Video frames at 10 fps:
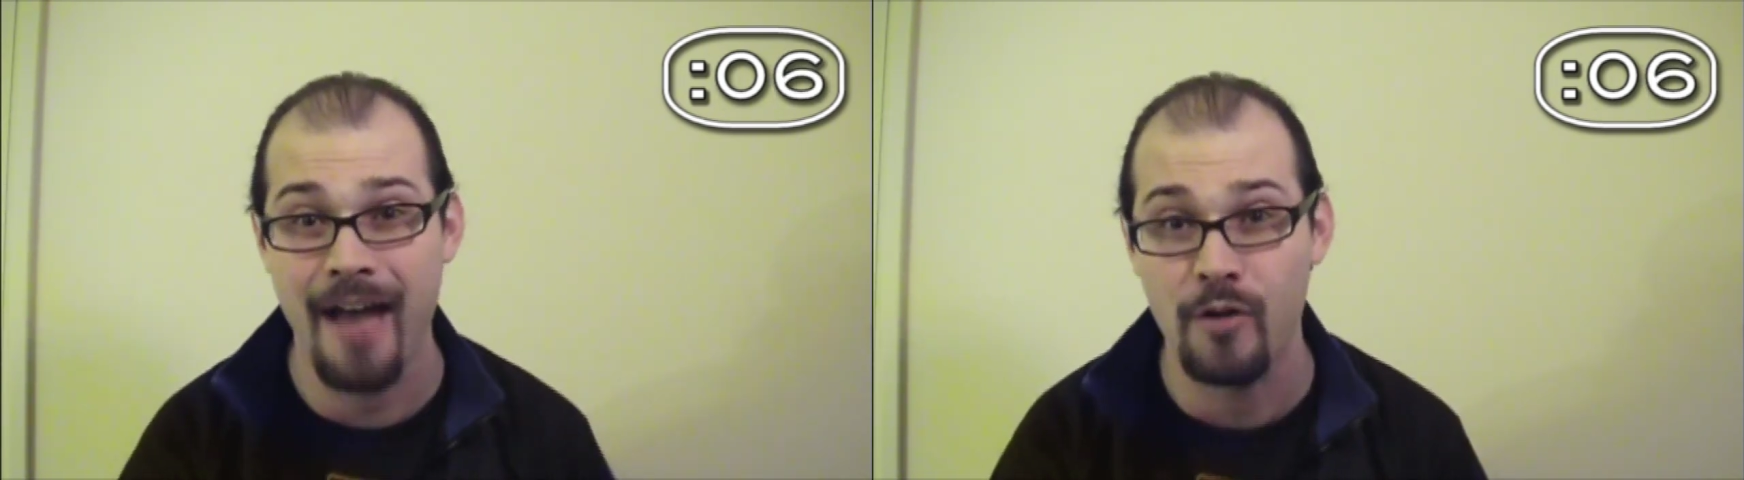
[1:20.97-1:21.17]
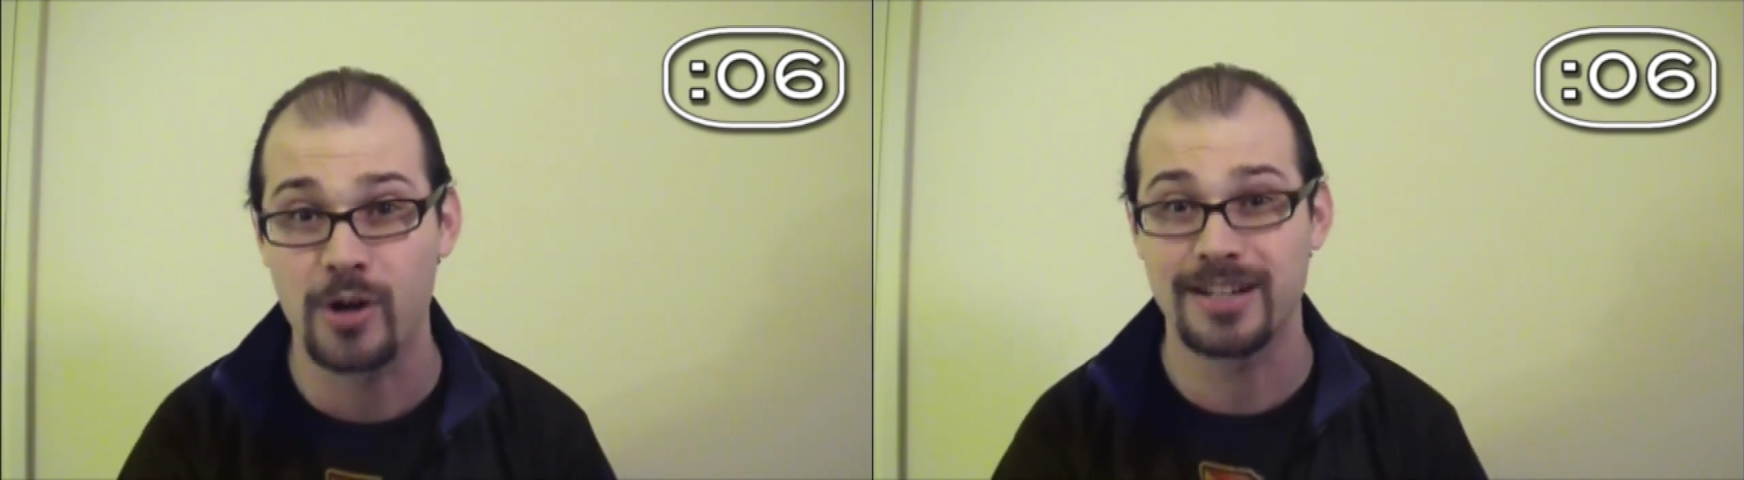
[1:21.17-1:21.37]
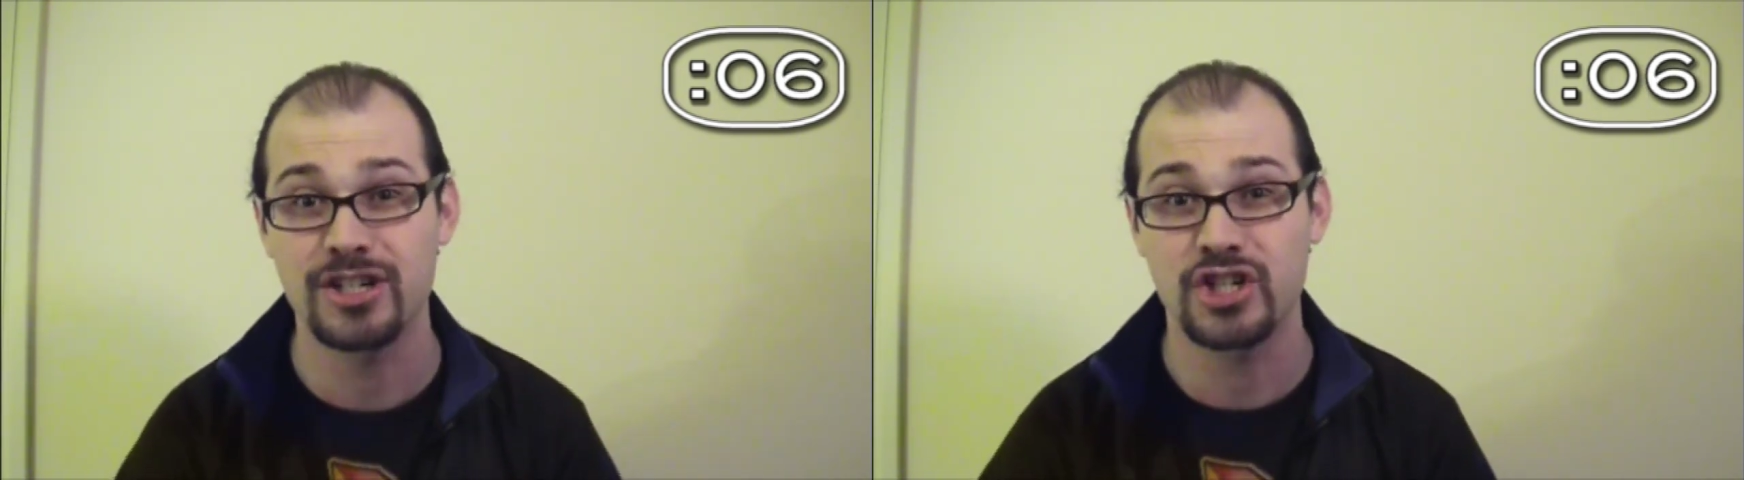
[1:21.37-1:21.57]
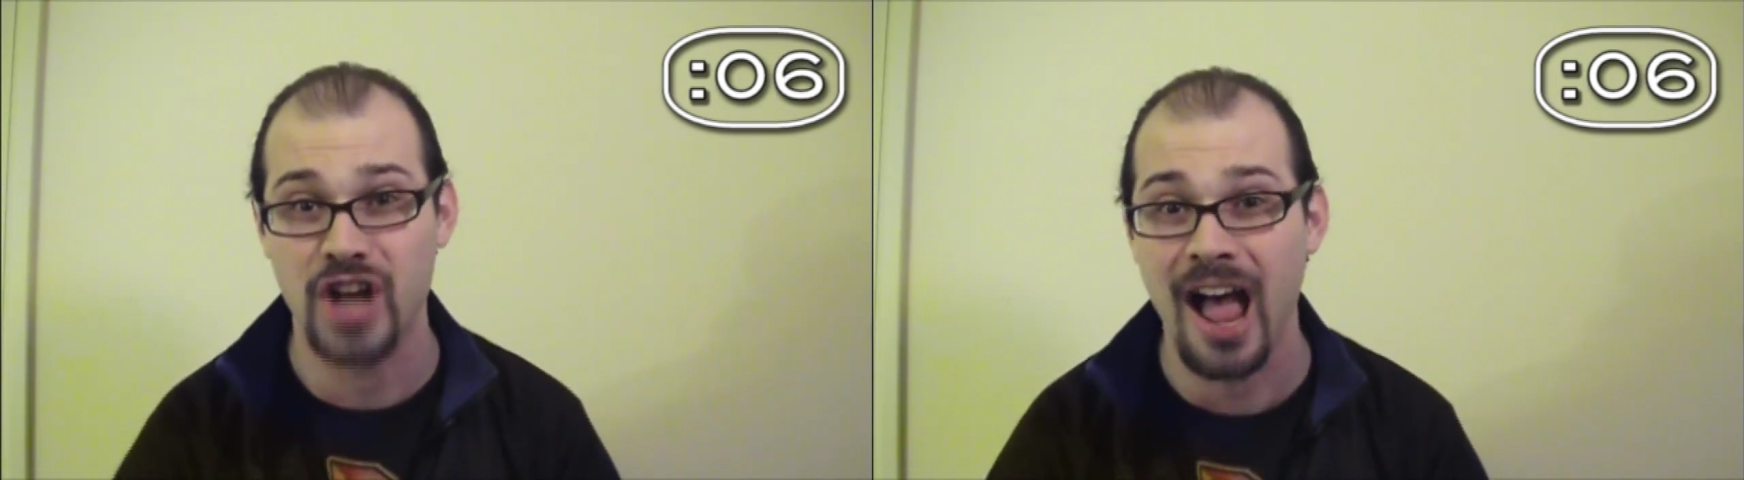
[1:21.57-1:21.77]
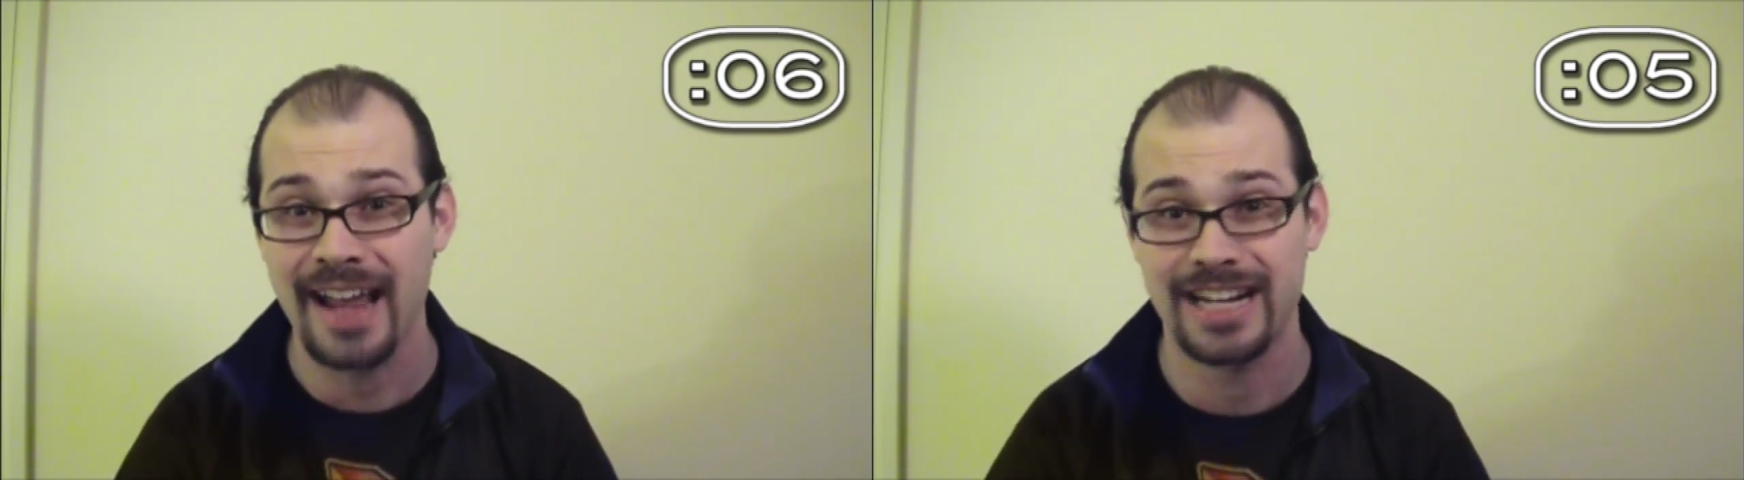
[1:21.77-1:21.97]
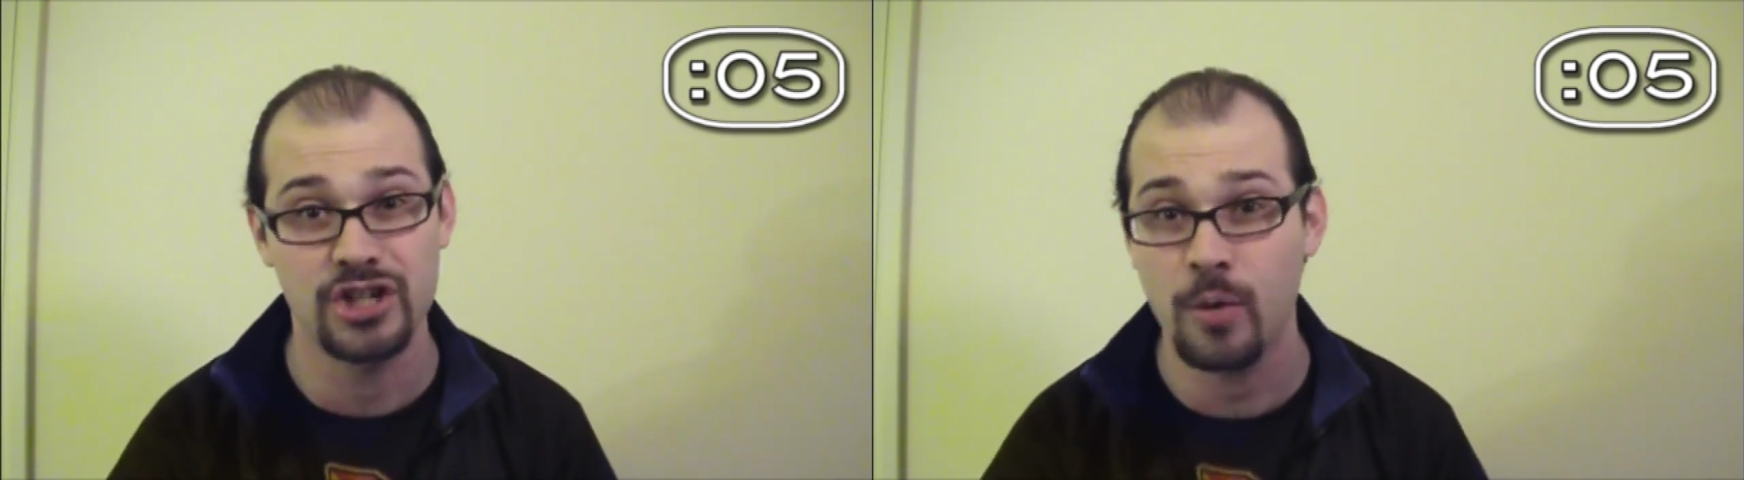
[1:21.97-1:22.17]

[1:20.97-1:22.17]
ever to shine and